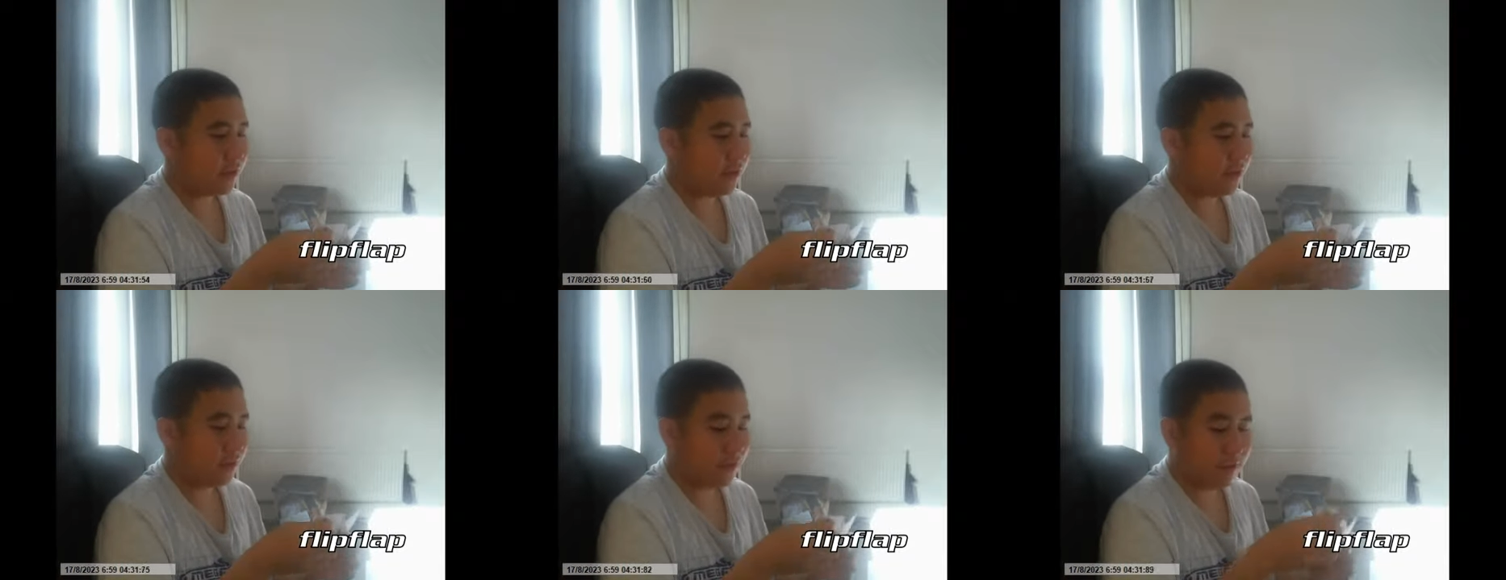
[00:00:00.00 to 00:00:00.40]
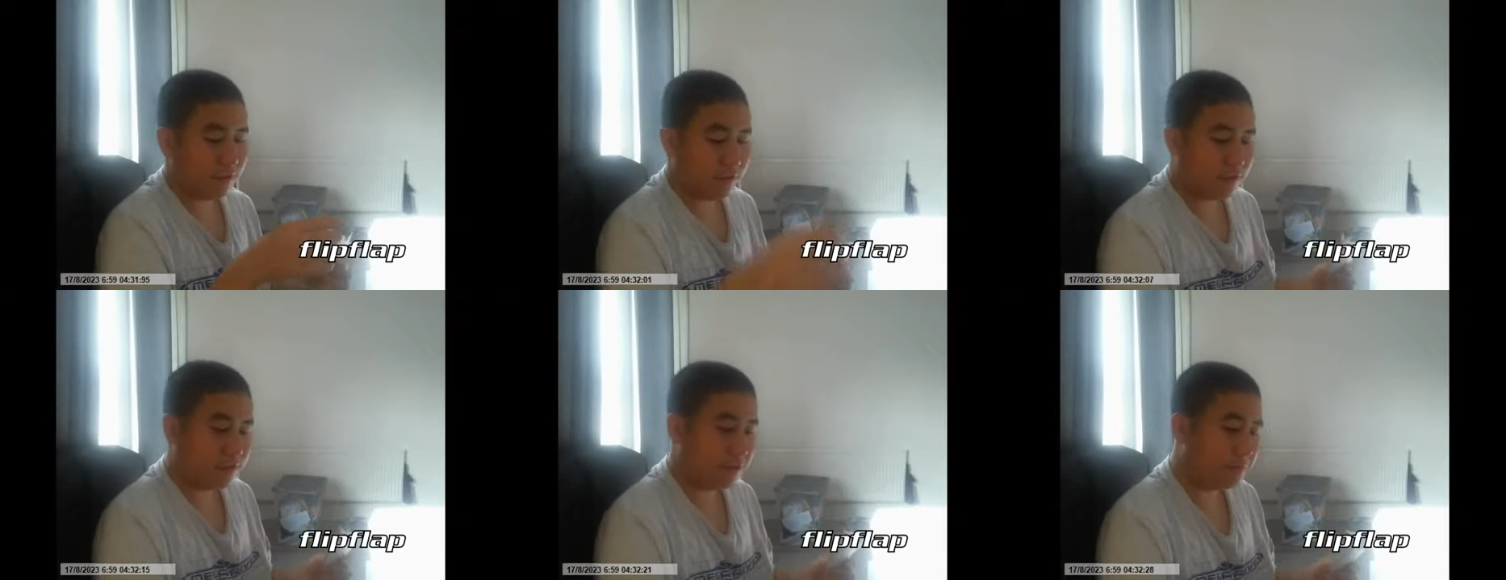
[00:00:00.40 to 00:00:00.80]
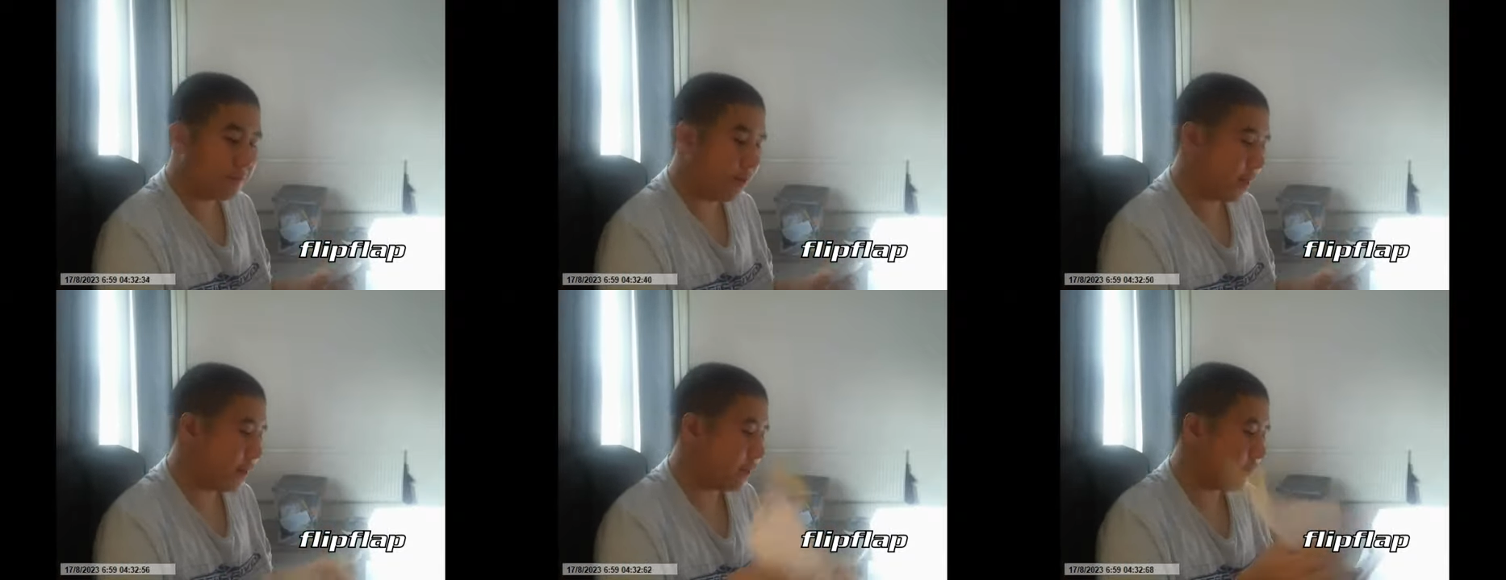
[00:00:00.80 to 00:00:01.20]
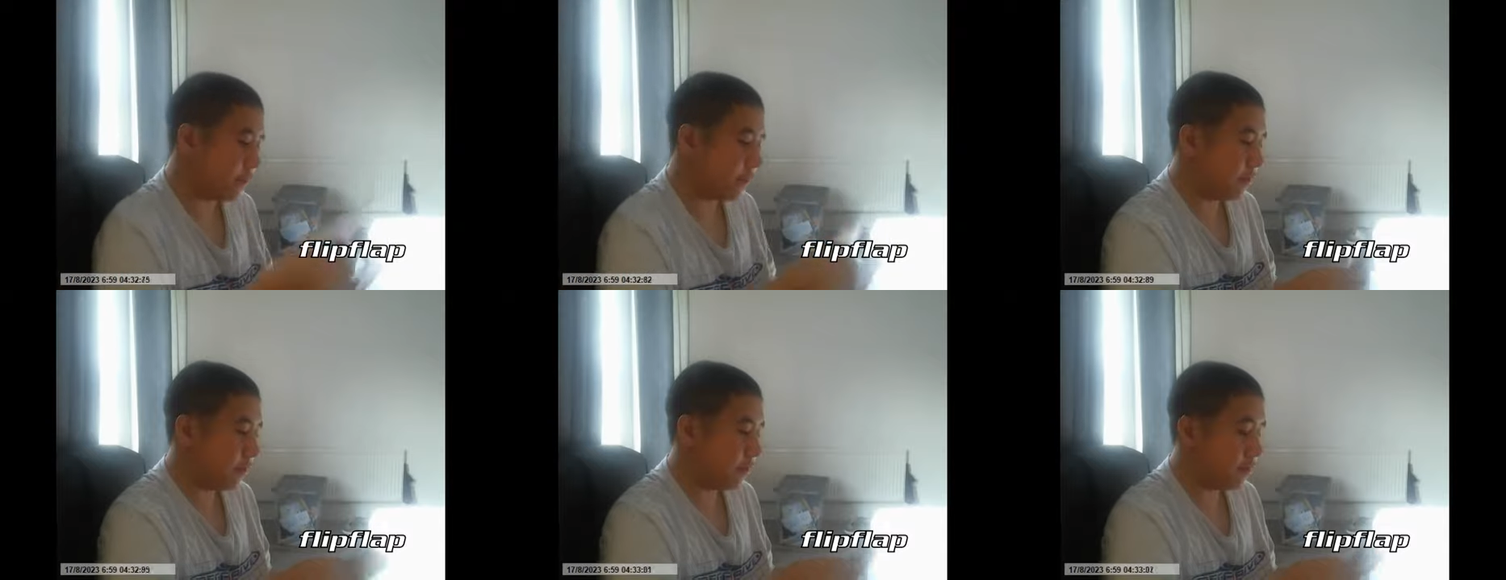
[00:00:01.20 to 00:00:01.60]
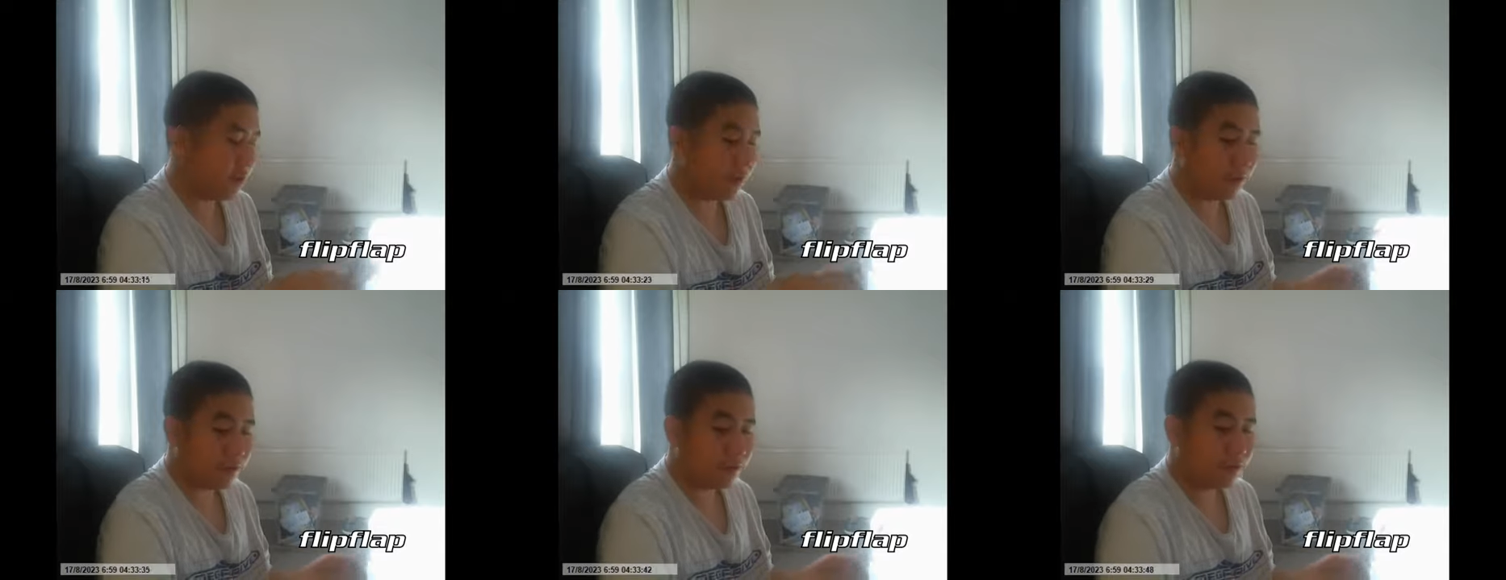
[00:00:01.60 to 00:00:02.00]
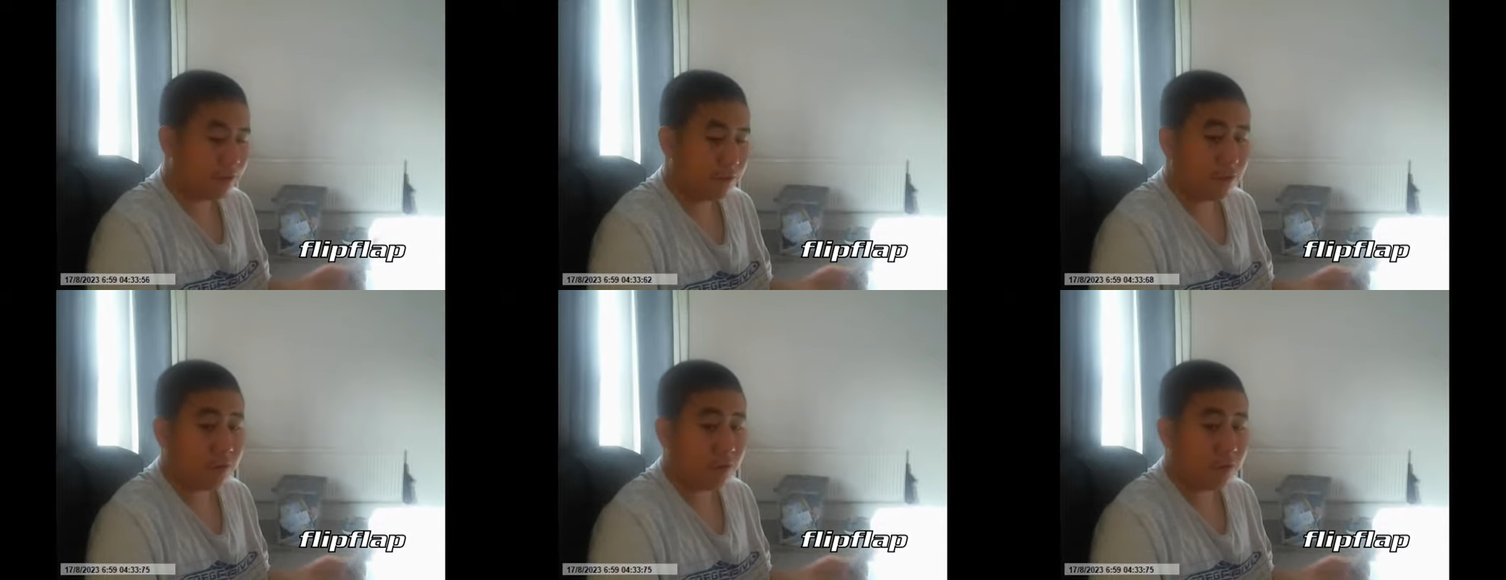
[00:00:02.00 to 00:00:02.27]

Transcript: Of course, it actually doesn't look too bad.